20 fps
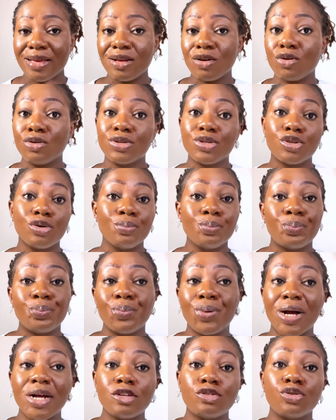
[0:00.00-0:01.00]
because some
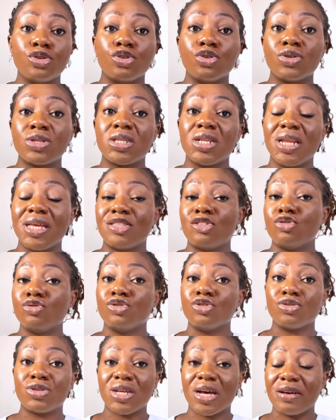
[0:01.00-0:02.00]
banks just let you
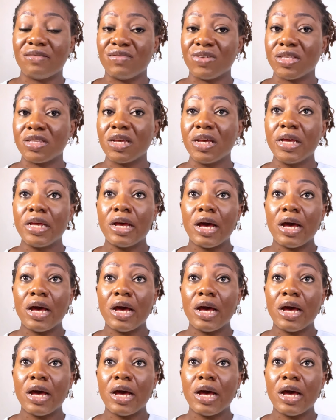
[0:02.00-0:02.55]
just have it.